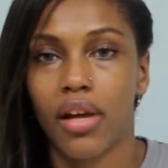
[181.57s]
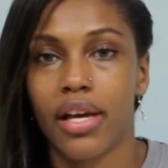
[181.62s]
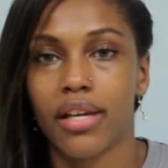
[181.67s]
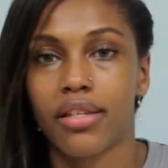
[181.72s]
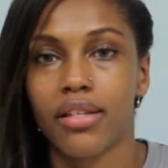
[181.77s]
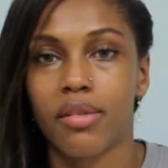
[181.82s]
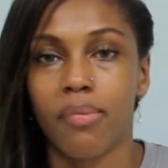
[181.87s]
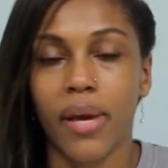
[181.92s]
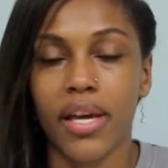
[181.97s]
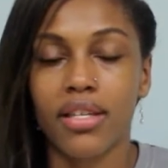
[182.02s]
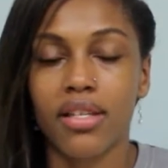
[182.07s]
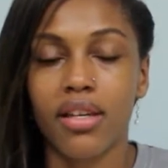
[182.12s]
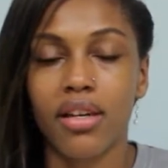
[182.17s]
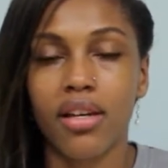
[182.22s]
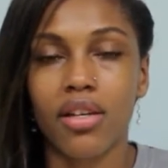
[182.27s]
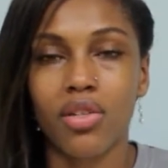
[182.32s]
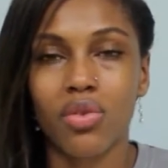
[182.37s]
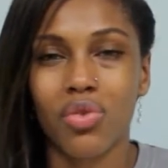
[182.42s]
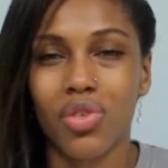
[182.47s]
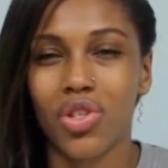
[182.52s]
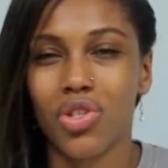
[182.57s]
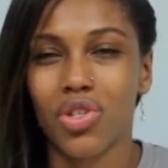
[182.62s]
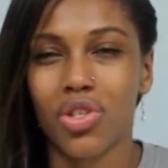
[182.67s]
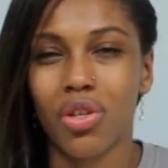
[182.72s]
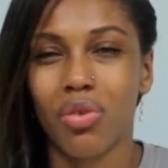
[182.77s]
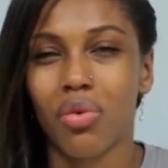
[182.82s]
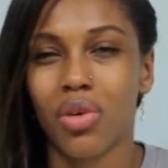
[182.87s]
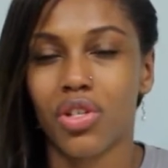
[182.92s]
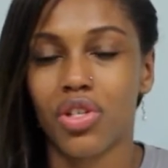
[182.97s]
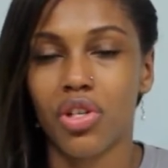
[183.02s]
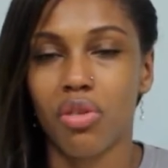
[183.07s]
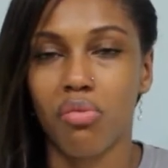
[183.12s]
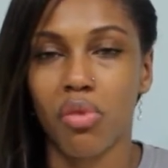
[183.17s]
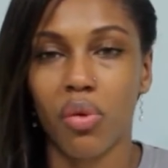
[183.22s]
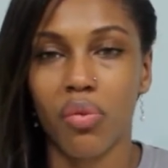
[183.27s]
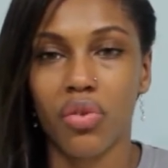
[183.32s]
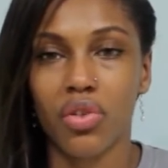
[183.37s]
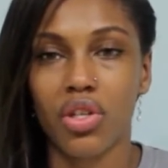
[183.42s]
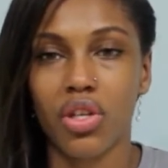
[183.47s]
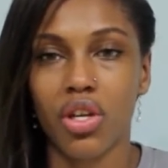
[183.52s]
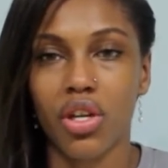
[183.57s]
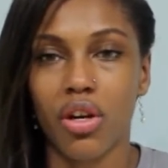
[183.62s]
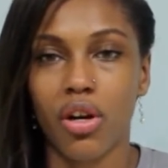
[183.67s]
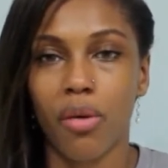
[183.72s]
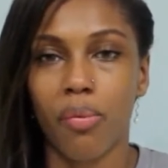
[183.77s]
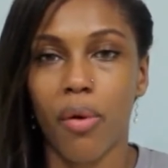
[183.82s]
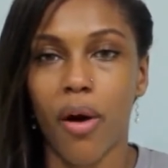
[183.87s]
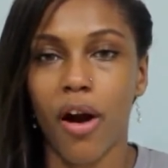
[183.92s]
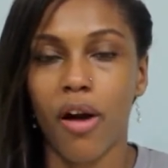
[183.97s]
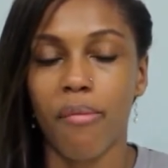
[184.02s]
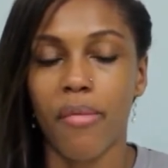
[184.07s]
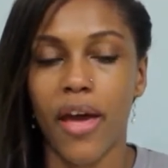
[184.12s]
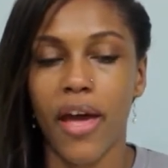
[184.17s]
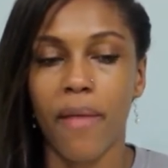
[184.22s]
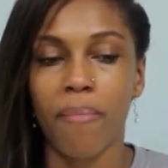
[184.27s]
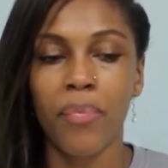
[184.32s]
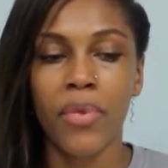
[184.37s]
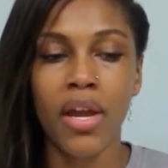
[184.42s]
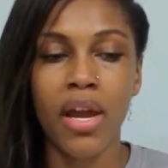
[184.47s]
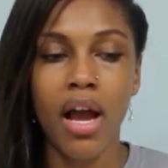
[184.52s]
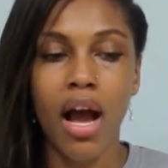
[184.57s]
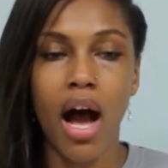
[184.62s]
of like spacing, because usually once you move into your apartment